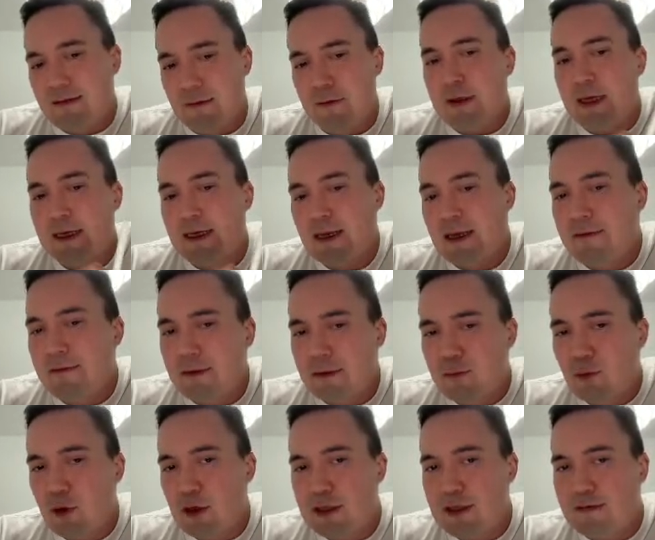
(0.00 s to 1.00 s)
okay, if it
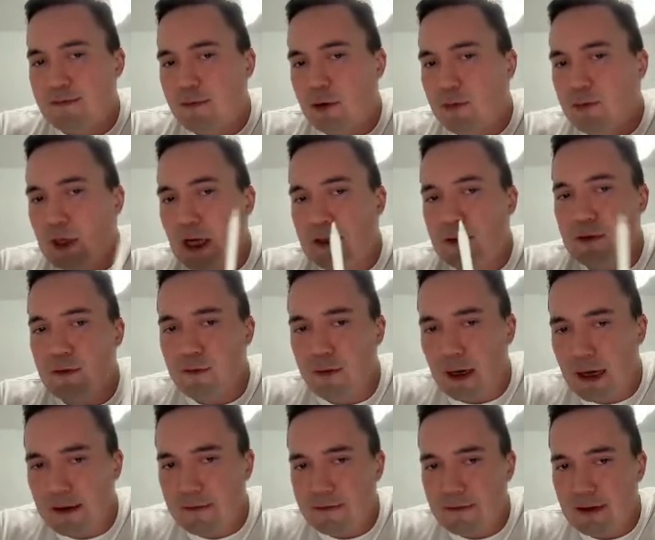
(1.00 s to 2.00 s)
works from 9 to
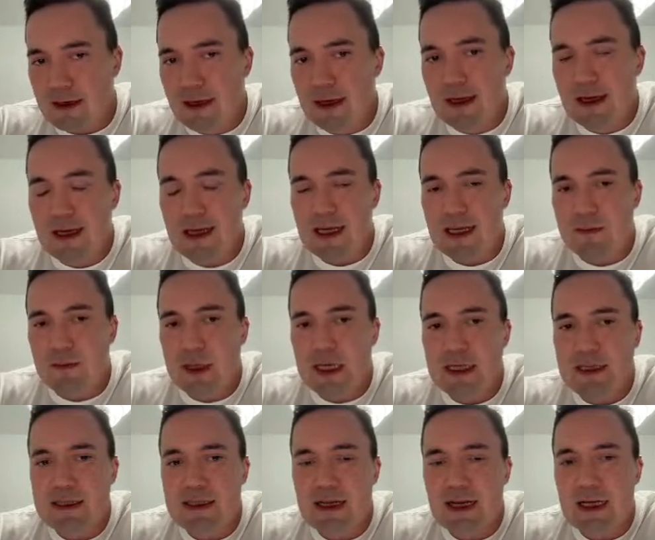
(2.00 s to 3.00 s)
5, it
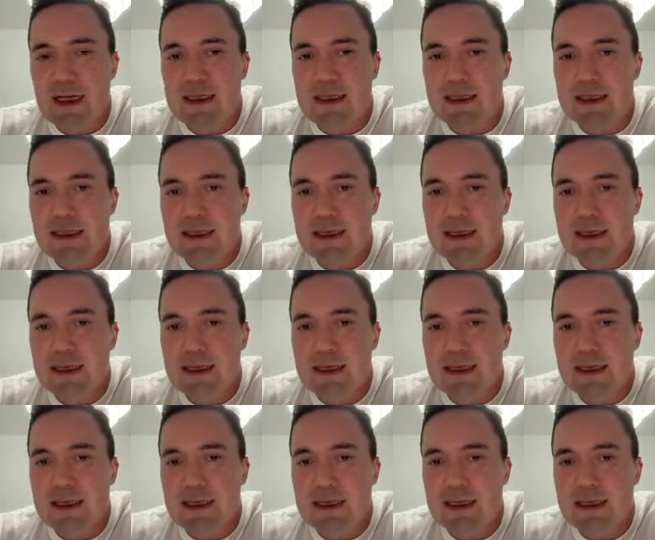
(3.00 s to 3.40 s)
means that